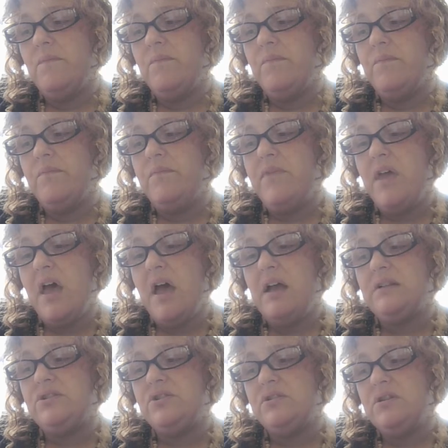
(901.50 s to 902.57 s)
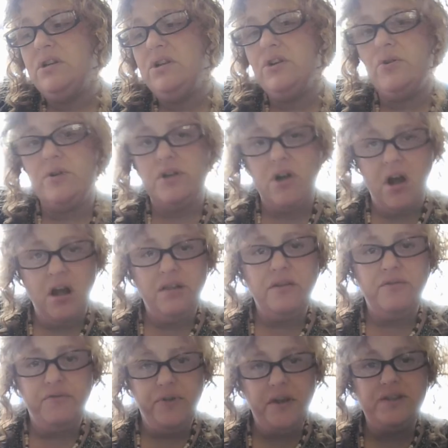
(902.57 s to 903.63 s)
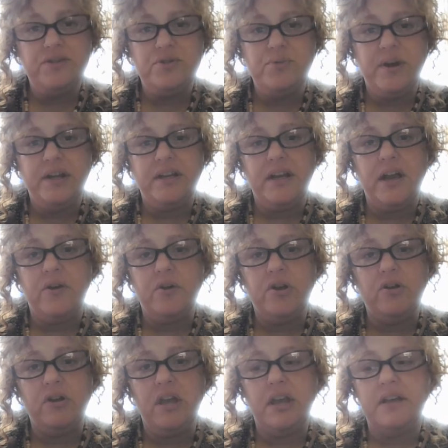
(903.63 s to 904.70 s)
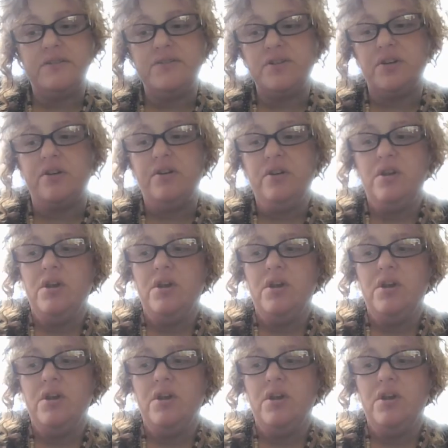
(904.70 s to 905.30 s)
are on the fence right now here, Cancer.